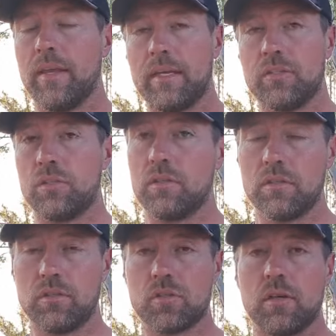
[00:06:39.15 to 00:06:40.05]
and shoot a
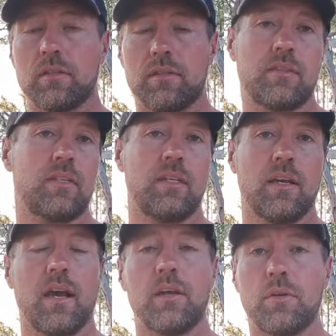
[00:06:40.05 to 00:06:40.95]
good shot and see
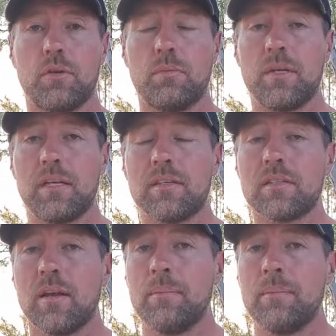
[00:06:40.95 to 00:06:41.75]
how your grouping is.